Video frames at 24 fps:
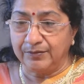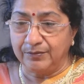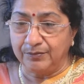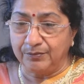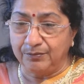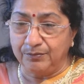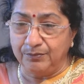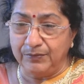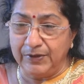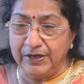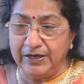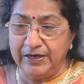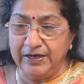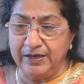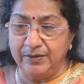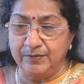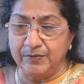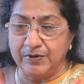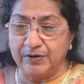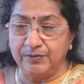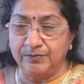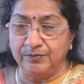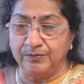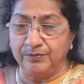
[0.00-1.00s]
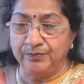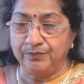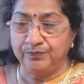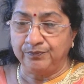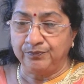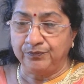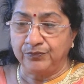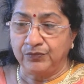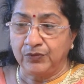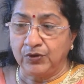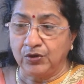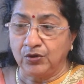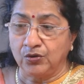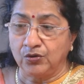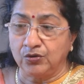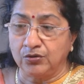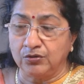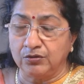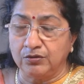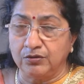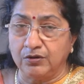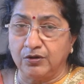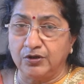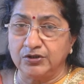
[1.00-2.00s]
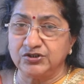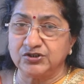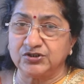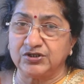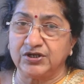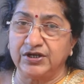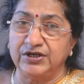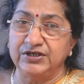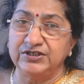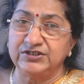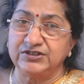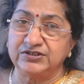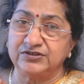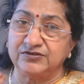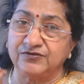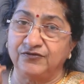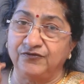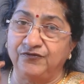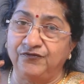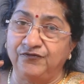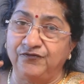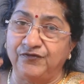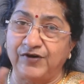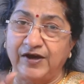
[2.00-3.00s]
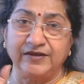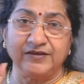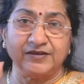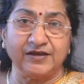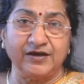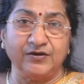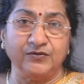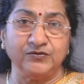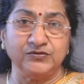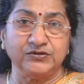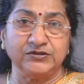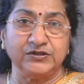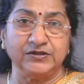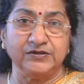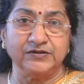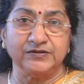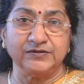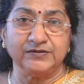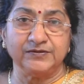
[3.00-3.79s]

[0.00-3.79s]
minimum cost is 5,000.